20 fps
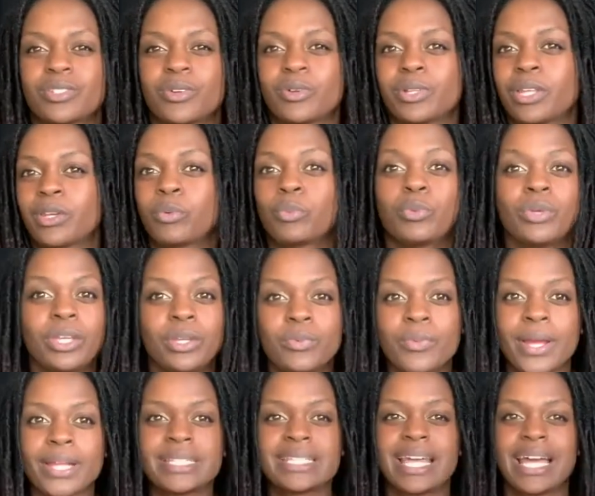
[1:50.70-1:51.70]
like
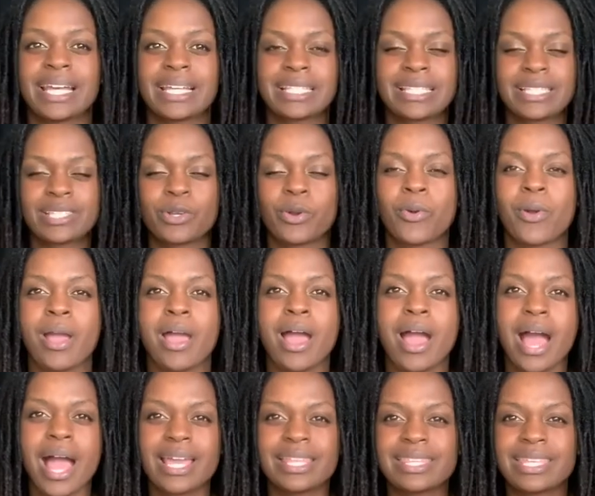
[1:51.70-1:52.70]
reread texts. So
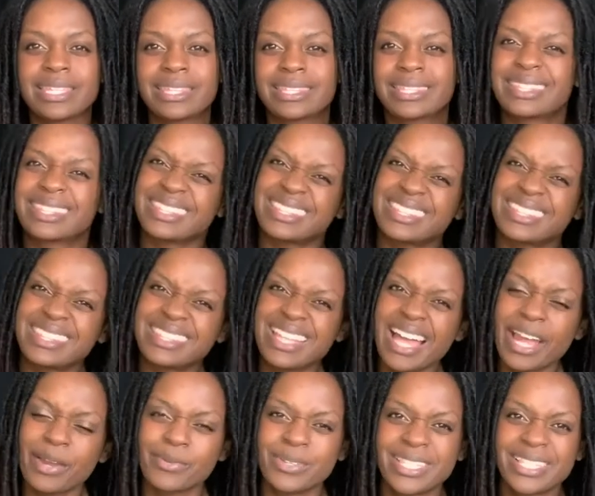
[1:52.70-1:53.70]
I think
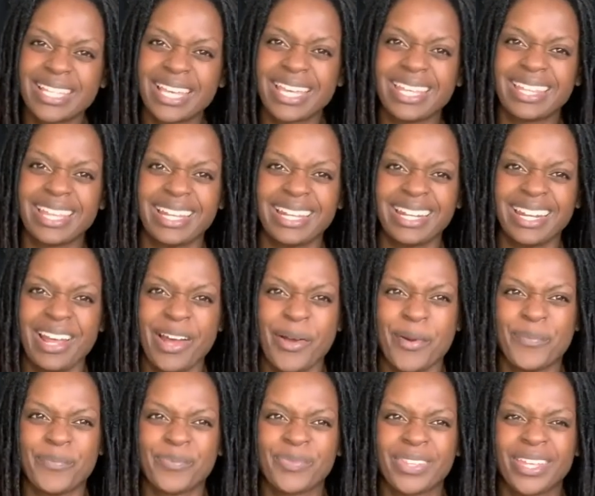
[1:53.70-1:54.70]
I would say that
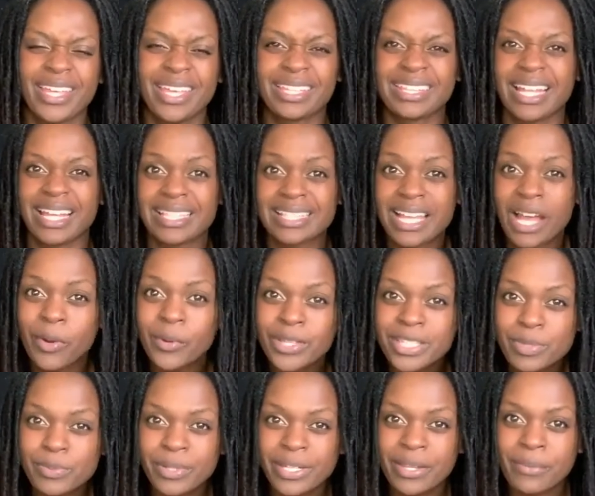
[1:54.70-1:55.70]
that's how it's
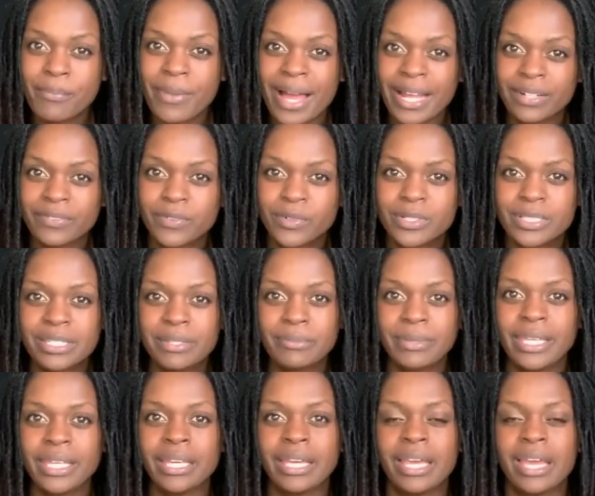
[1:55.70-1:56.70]
been impactful to
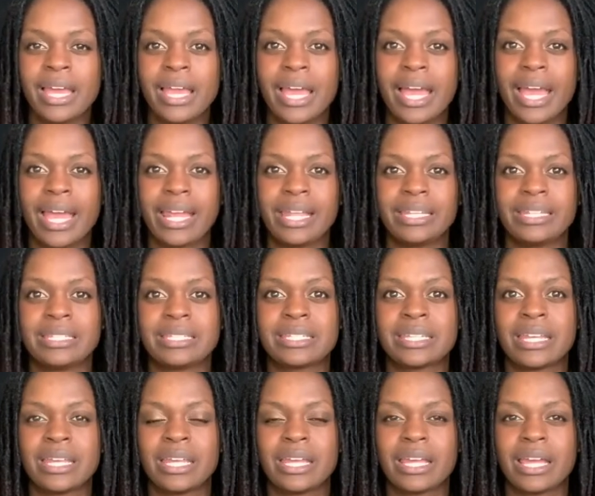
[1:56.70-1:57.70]
me. And
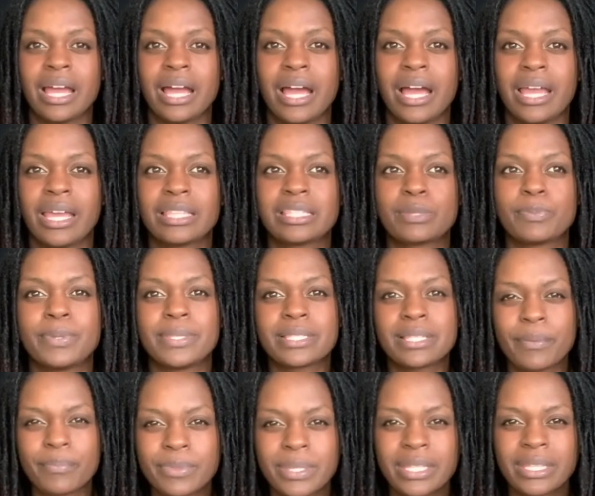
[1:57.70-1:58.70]
it's been
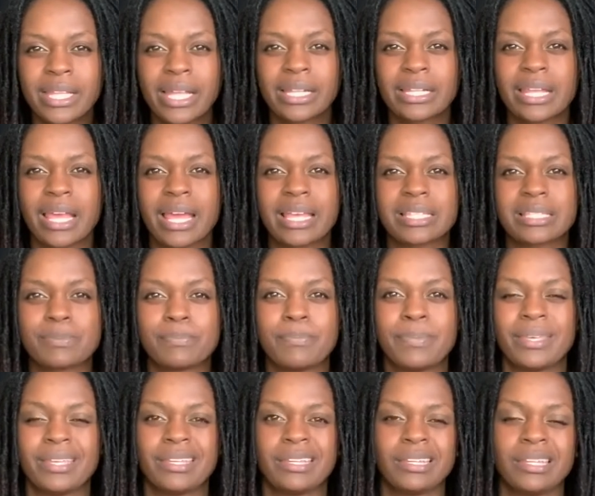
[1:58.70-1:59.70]
something that has
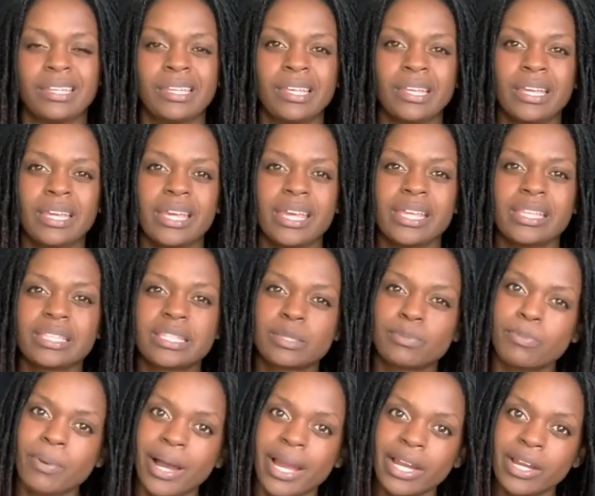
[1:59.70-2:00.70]
been
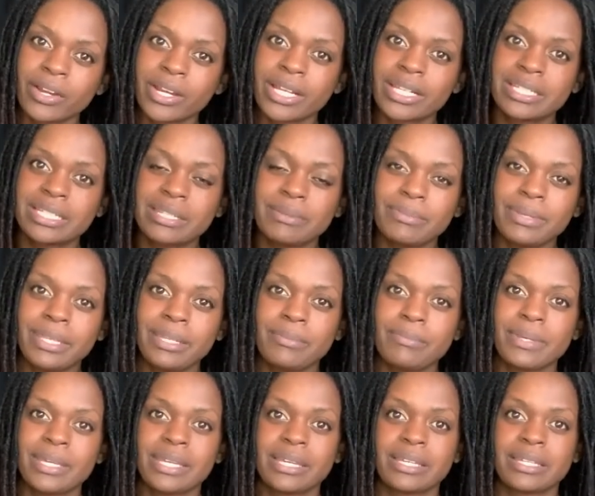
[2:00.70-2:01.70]
inspiring to me
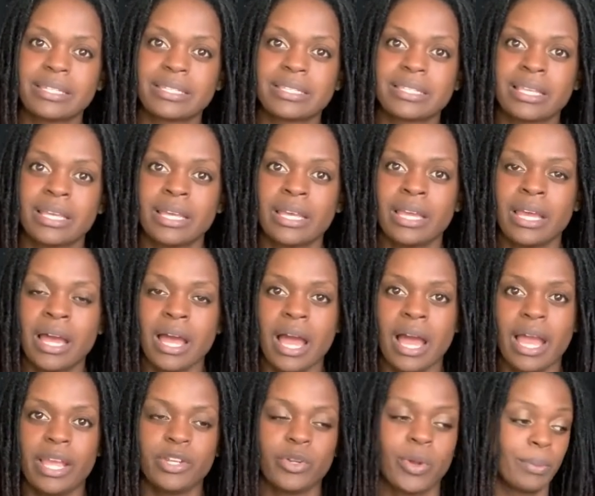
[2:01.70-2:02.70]
because,
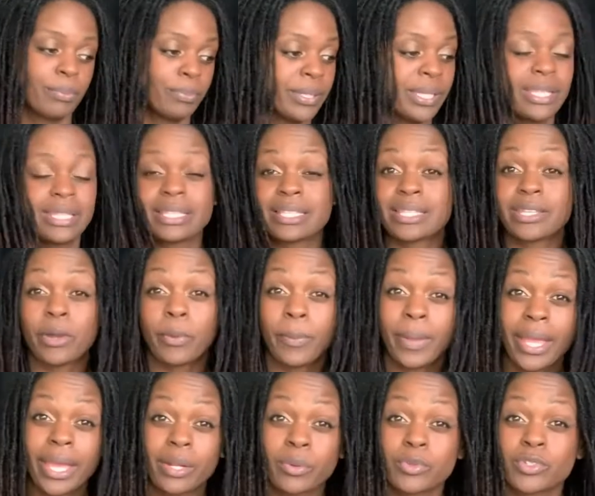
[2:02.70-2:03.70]
you play the steel
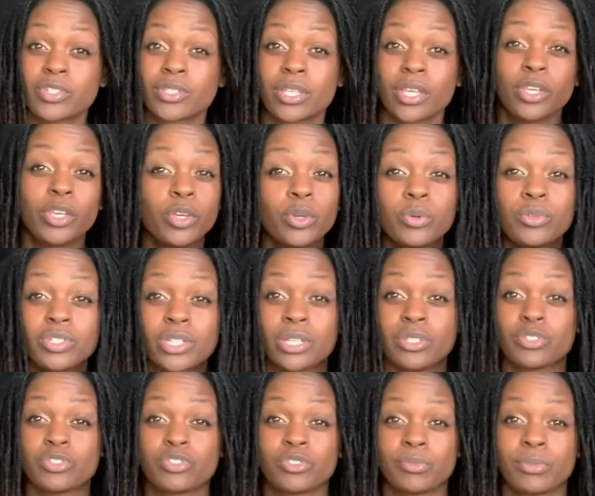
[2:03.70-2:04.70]
pan, which is a huge
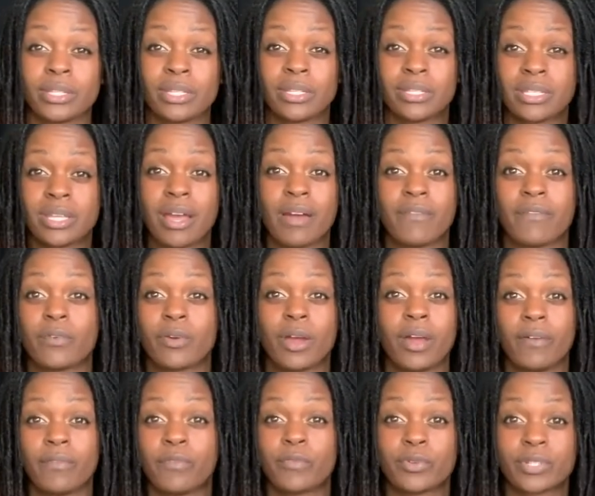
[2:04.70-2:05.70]
instrument
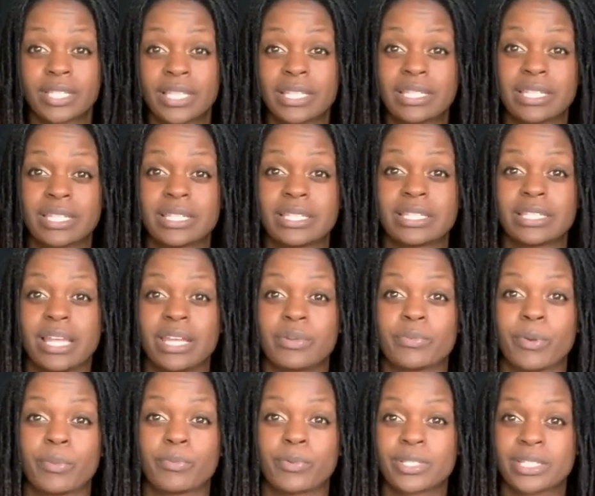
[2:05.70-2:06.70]
of resistance and
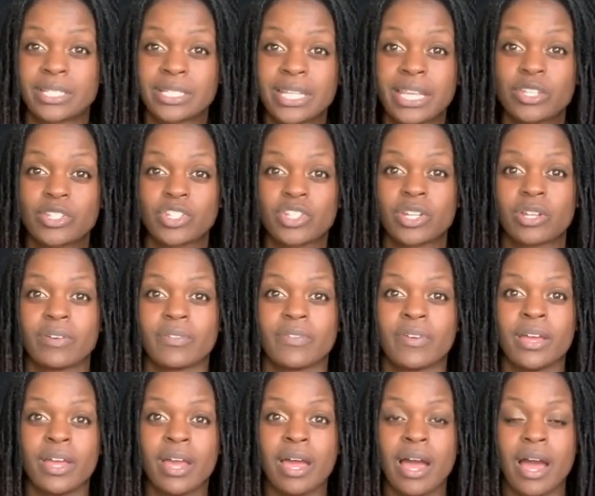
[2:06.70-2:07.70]
representation
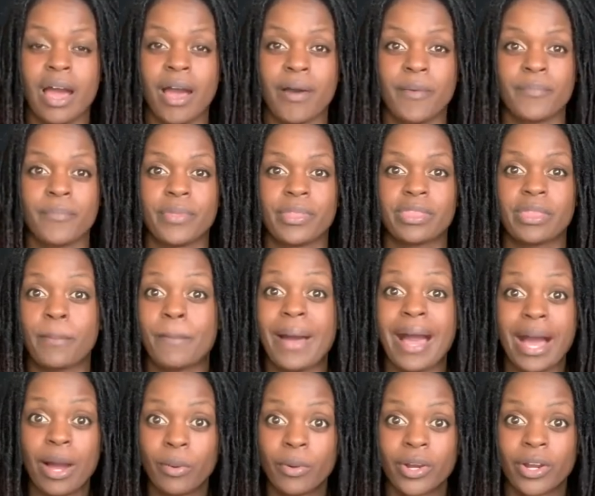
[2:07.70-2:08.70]
of the
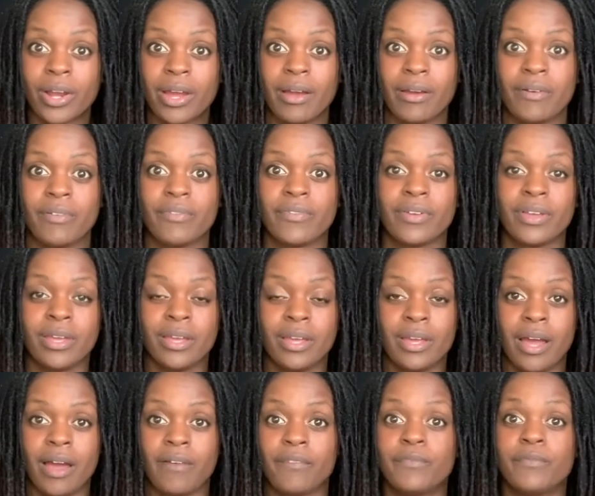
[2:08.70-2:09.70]
power of
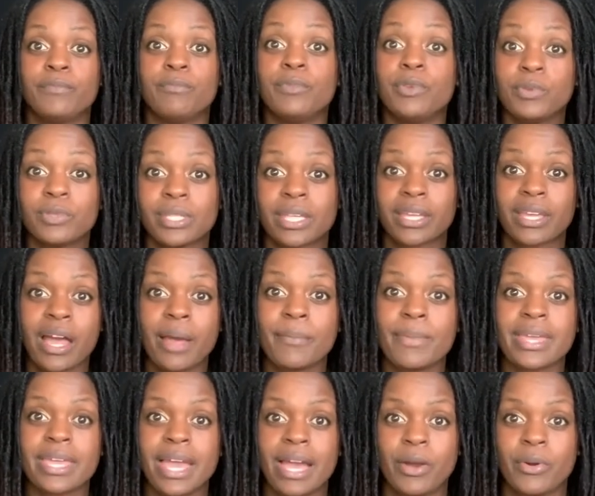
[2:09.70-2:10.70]
music
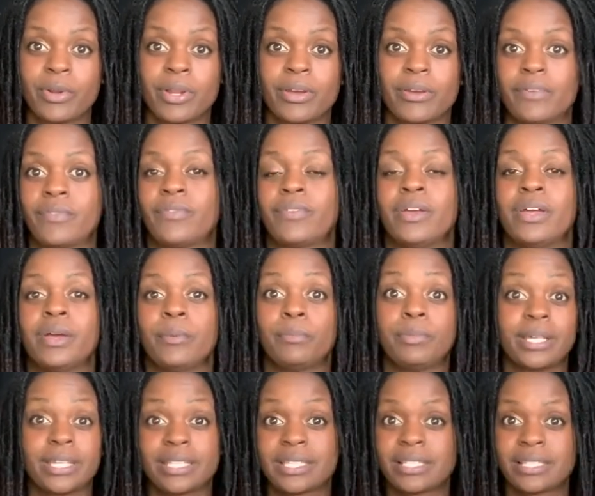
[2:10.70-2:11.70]
coming out of
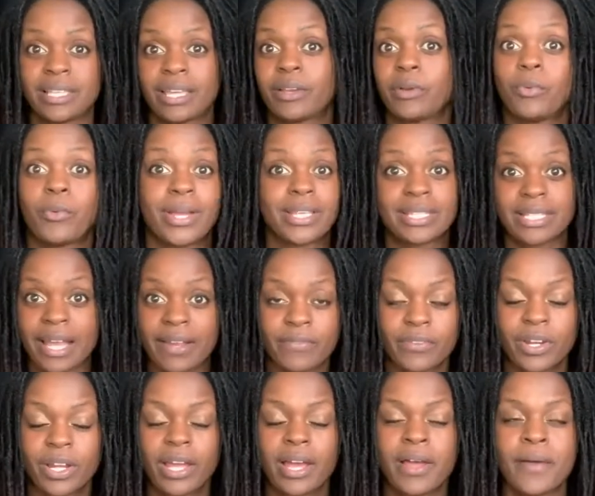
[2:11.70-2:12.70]
places like West
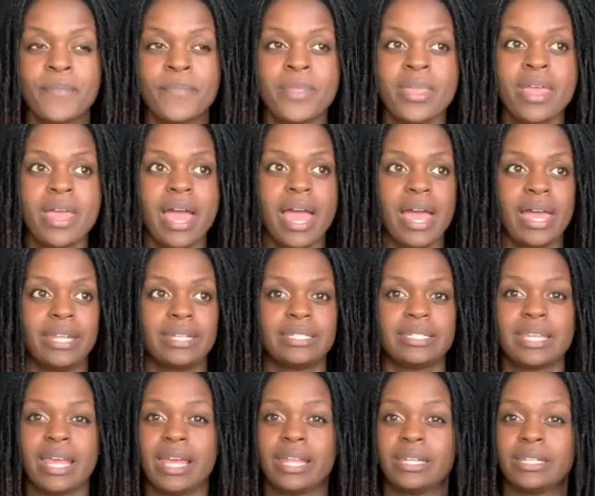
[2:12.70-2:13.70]
Africa
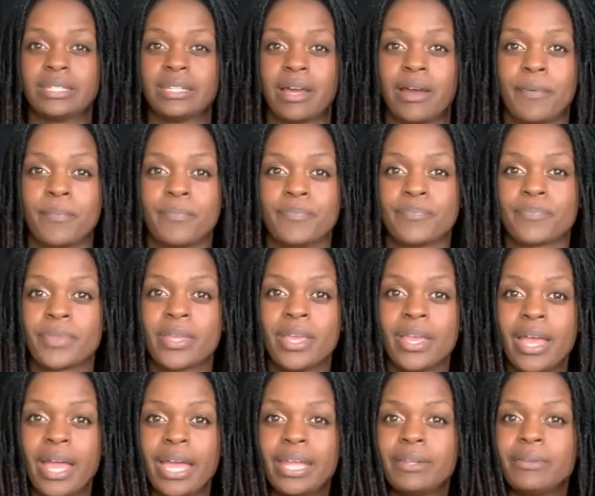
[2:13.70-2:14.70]
and
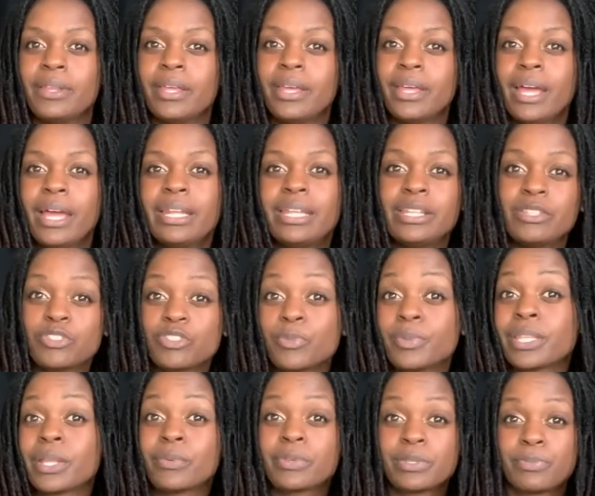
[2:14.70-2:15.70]
an
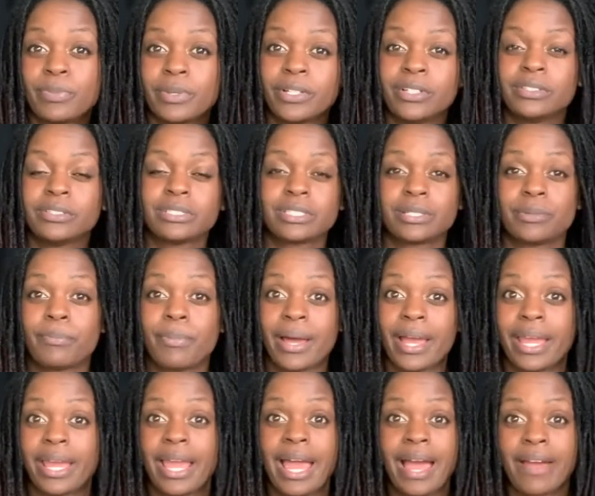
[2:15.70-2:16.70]
instrument that was built
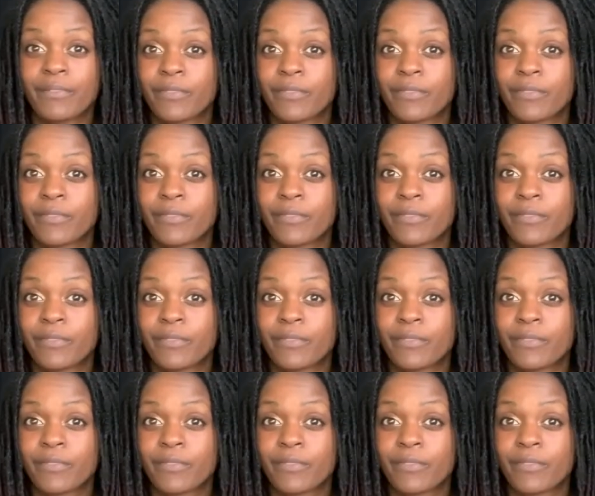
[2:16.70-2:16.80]
by